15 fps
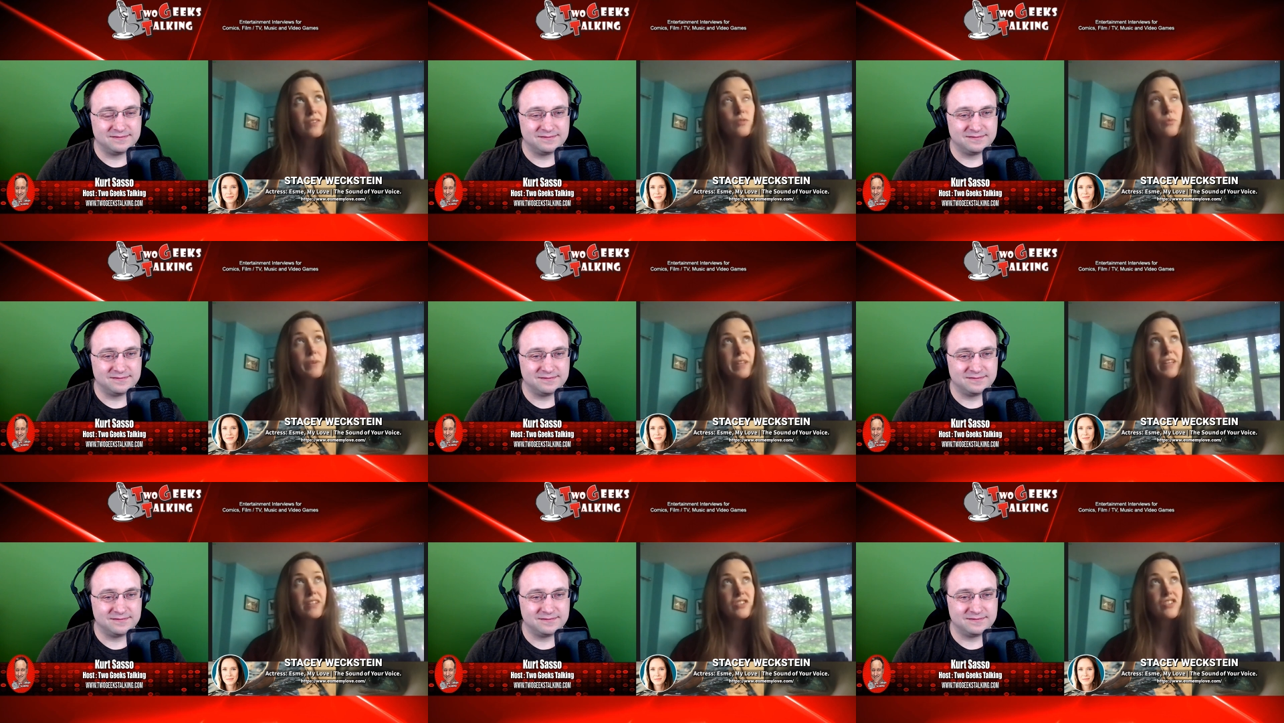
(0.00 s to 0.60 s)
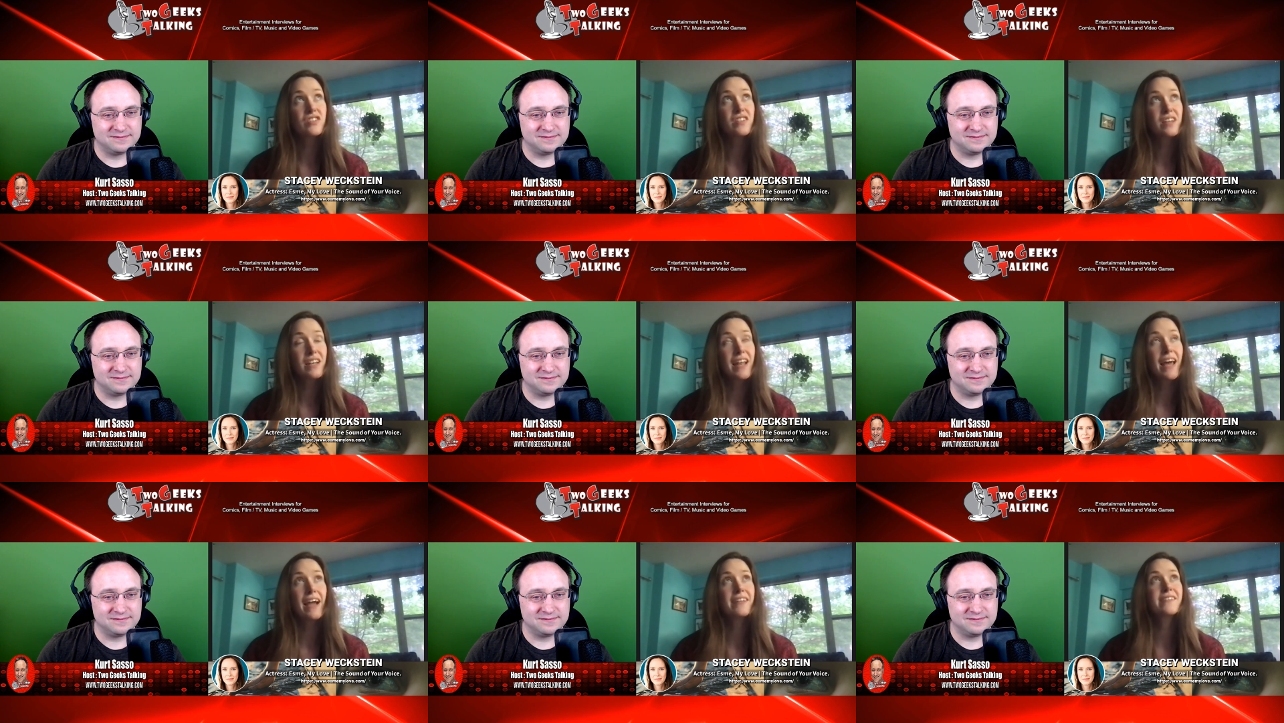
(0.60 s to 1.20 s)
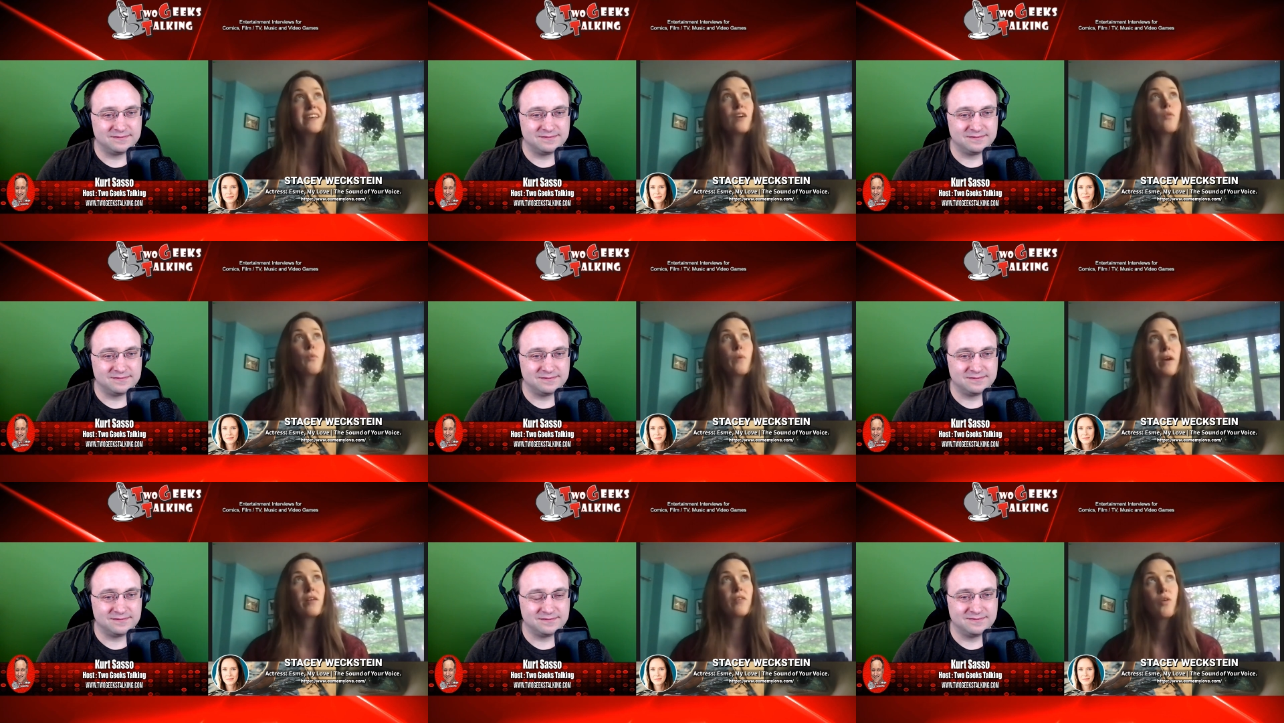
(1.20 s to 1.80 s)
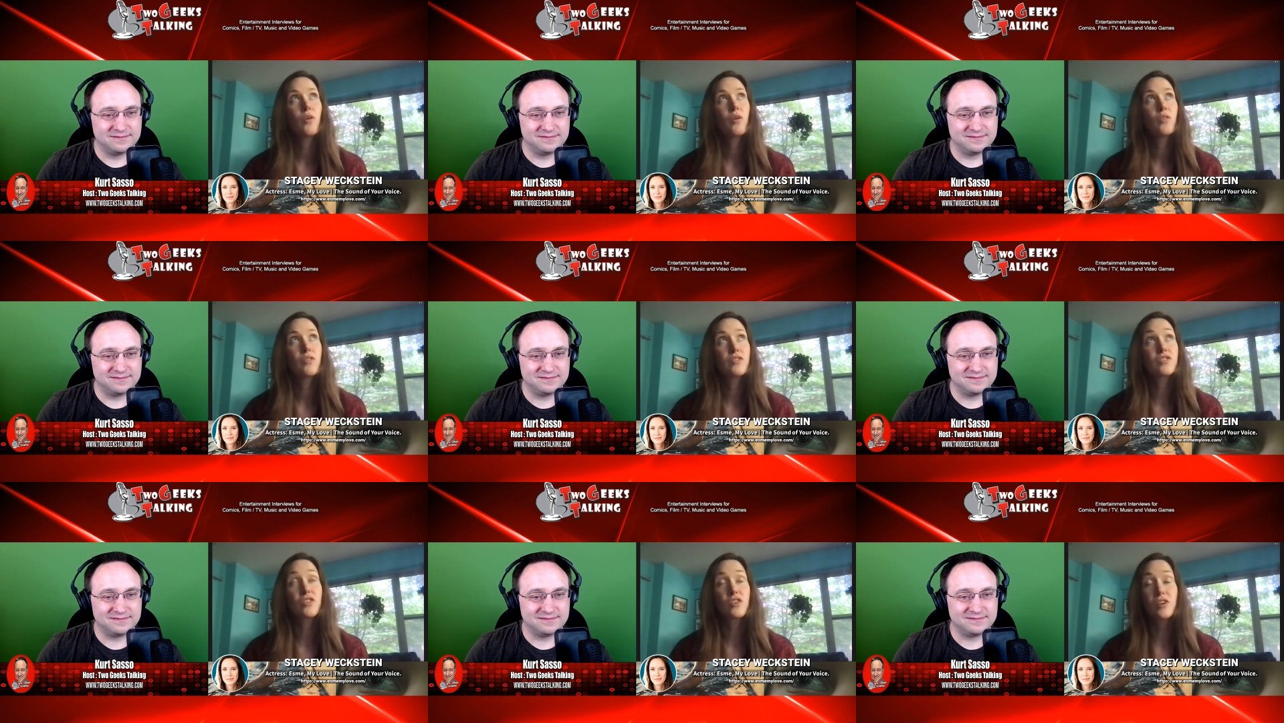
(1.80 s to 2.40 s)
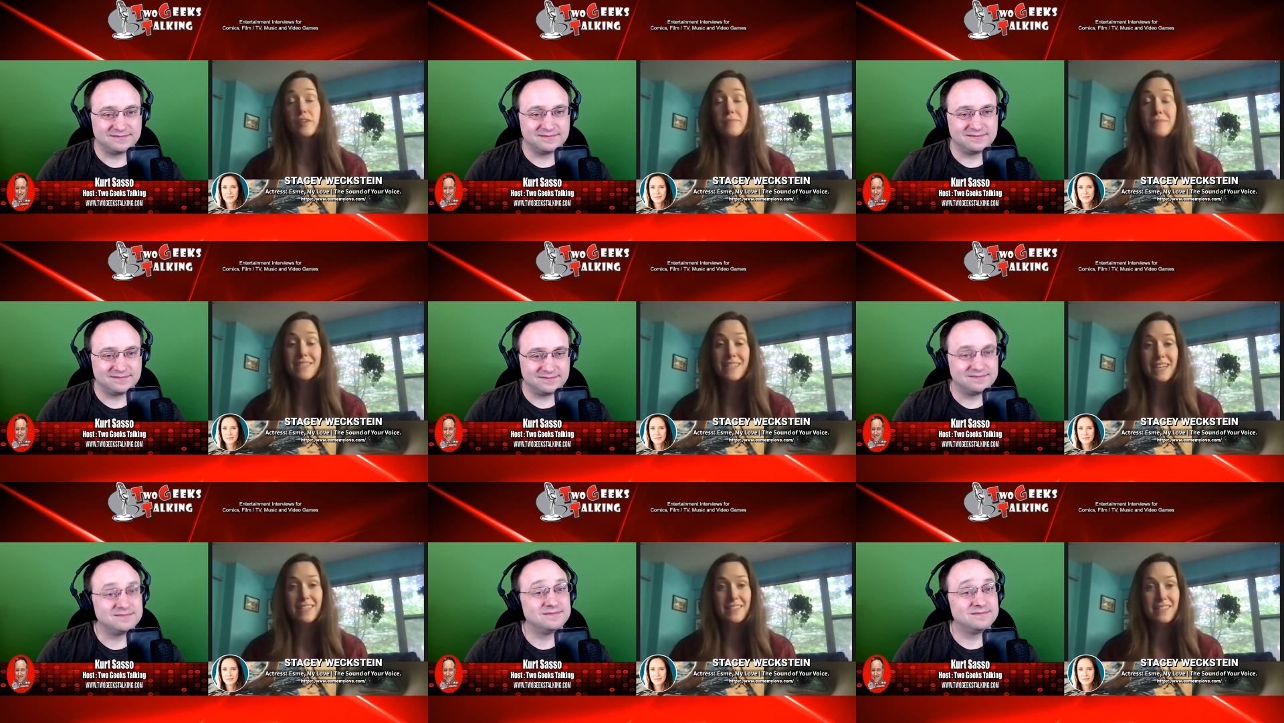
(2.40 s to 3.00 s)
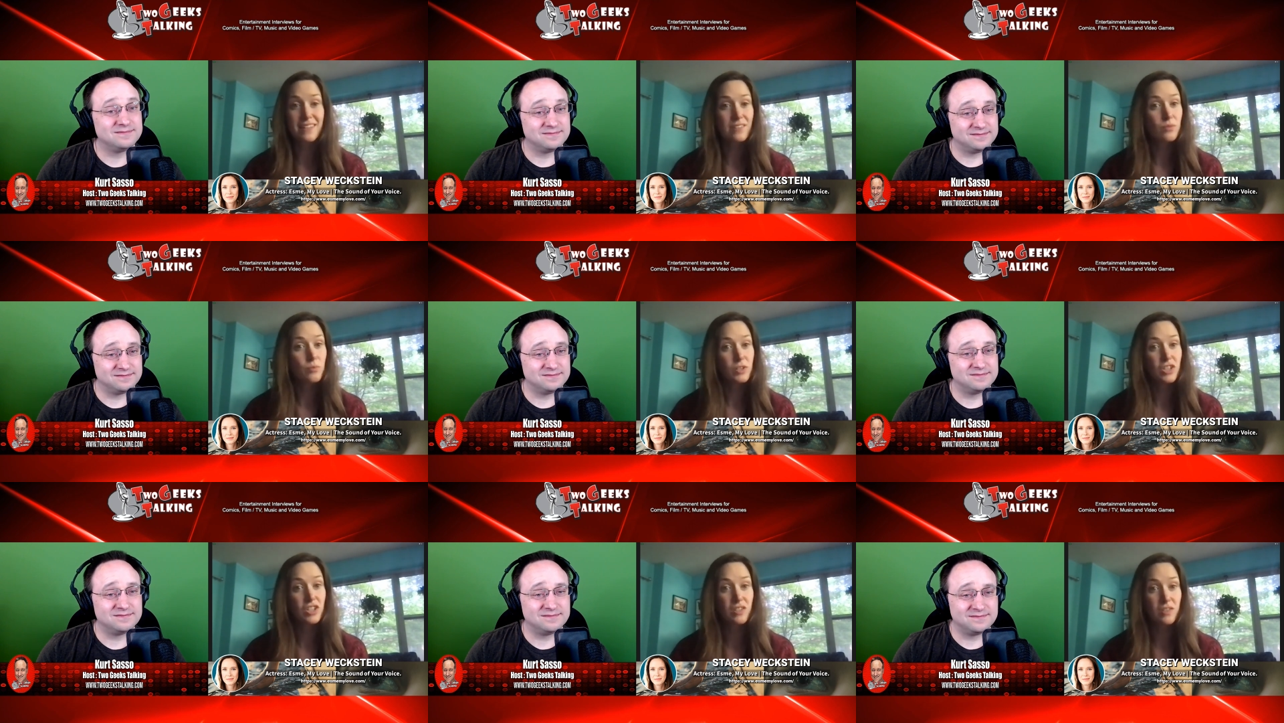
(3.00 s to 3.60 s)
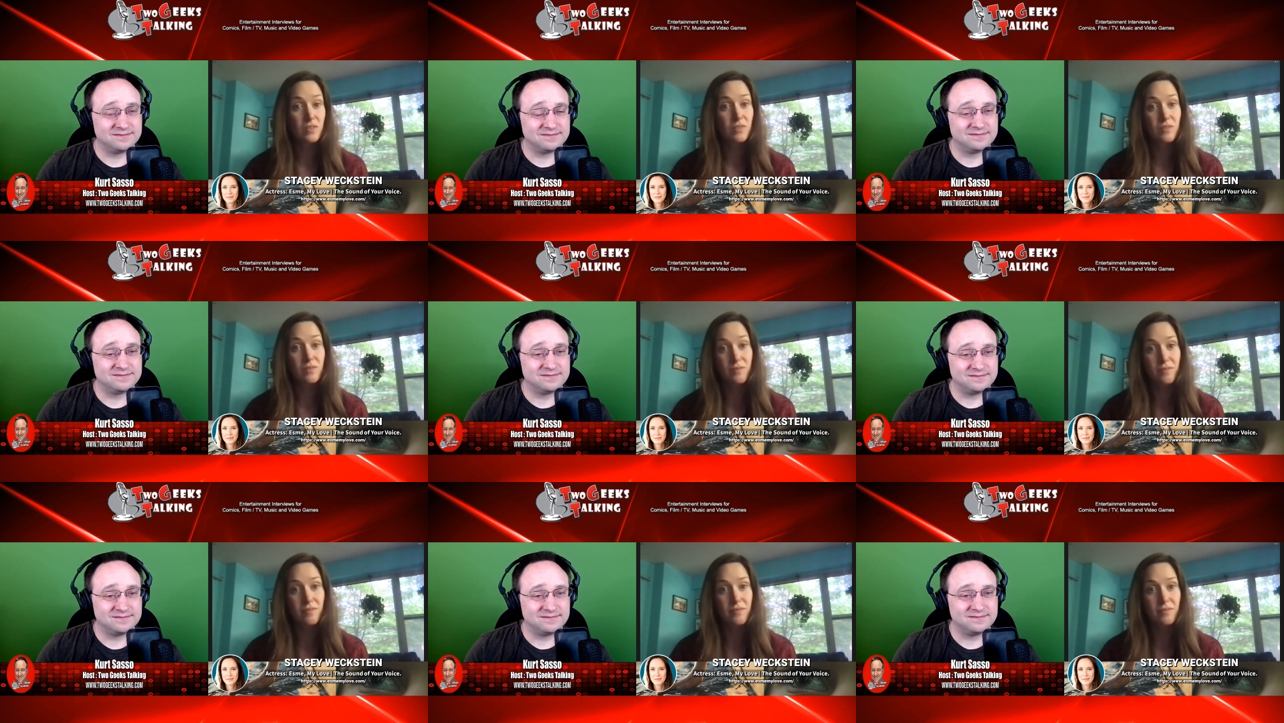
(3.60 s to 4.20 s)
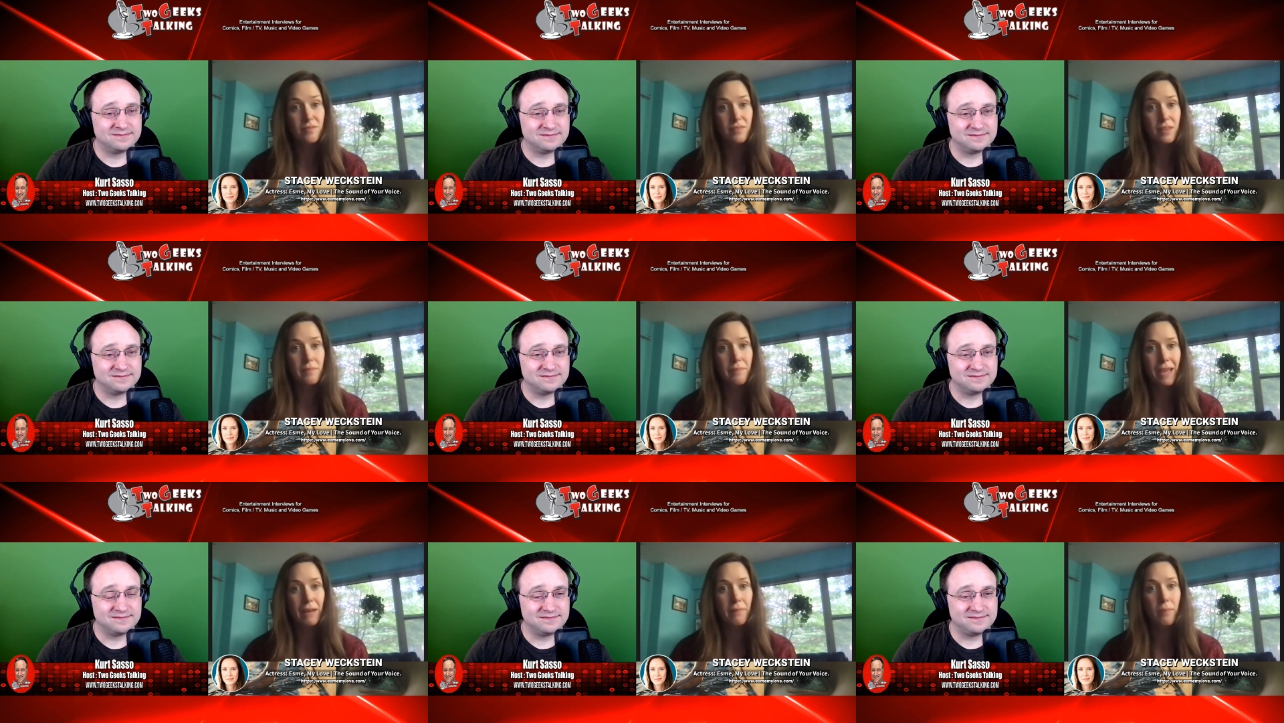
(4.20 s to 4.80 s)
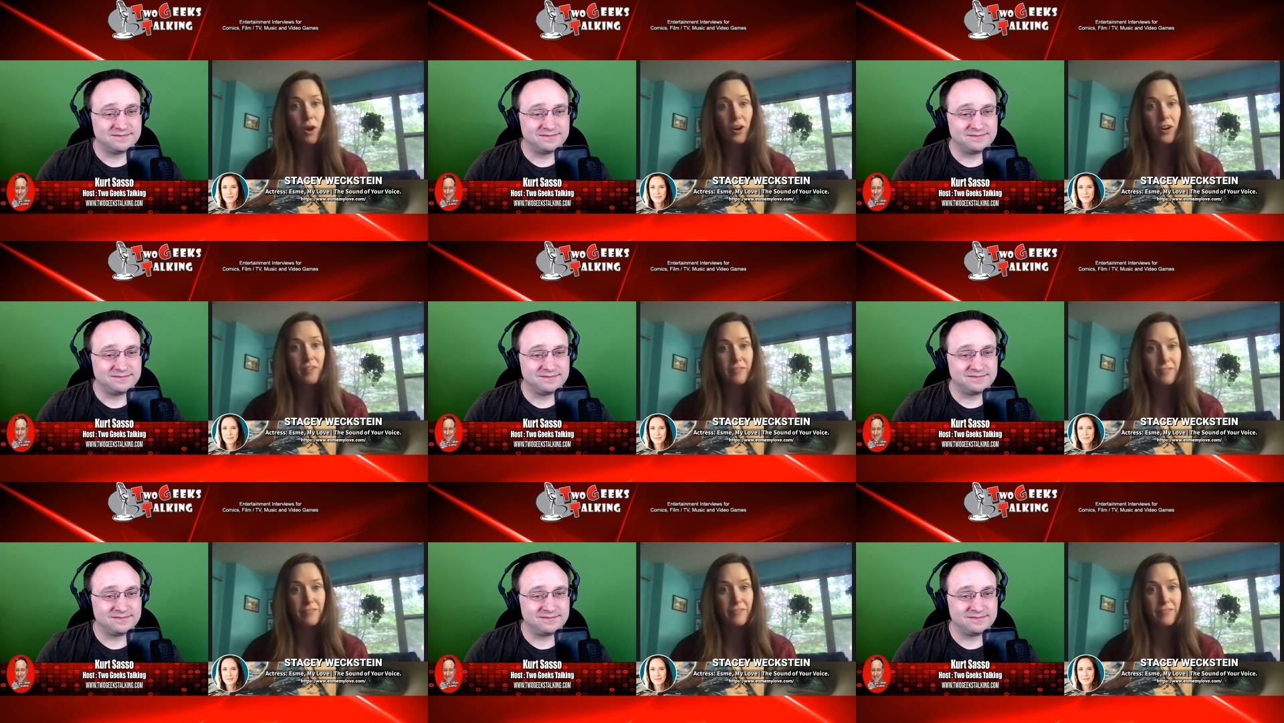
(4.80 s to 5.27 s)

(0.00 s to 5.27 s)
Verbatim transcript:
Speaker 1: really just connecting with the circumstances, which is the main part of